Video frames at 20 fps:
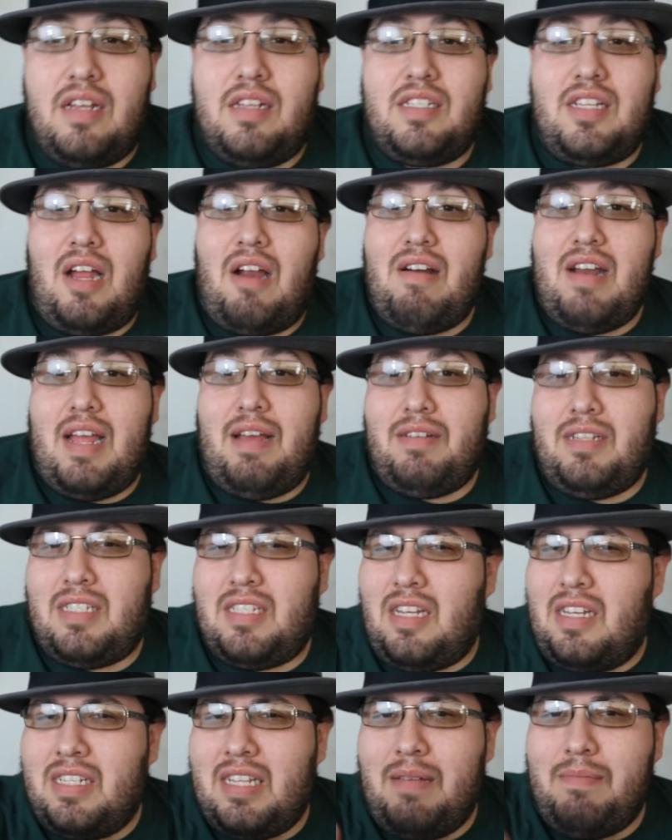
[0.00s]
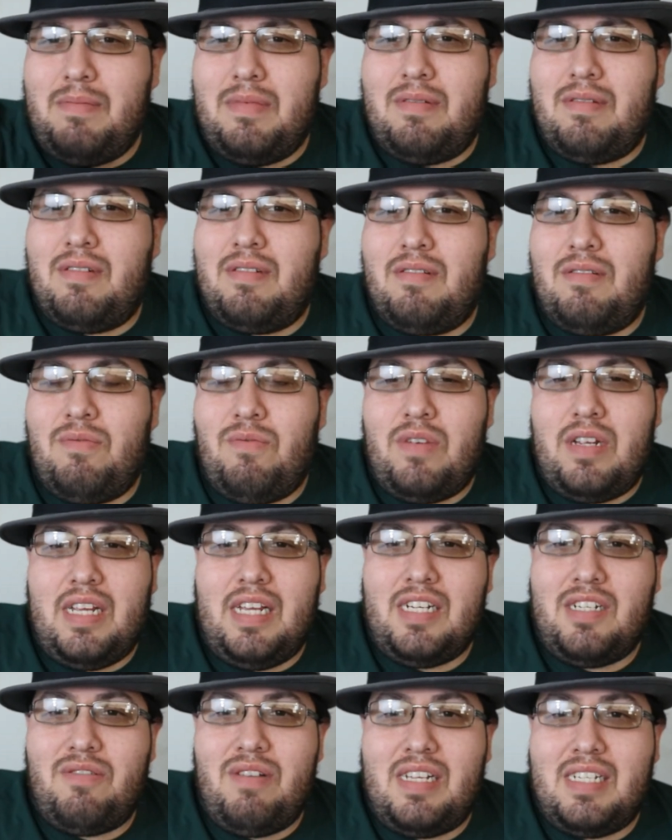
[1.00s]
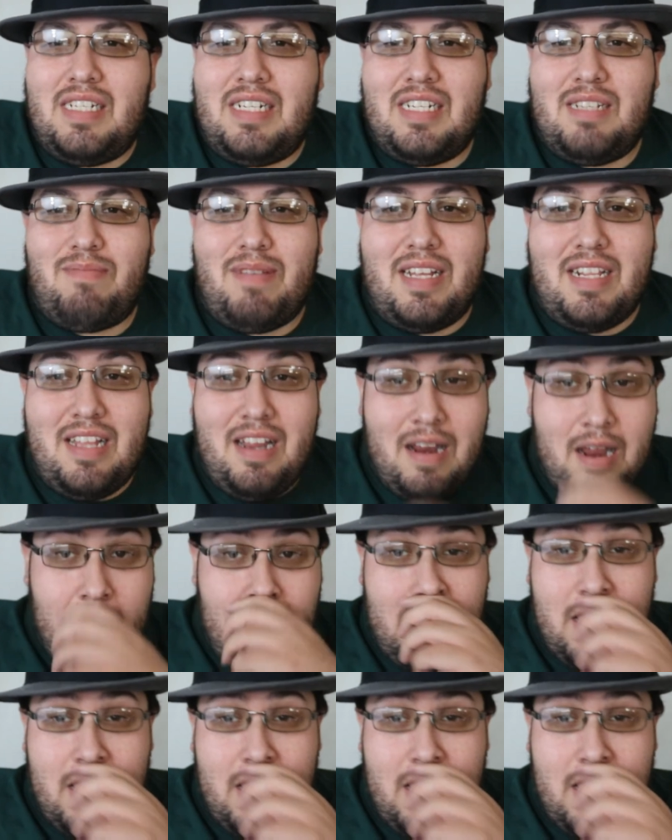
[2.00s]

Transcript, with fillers: sorry, I saw something interesting displayed there.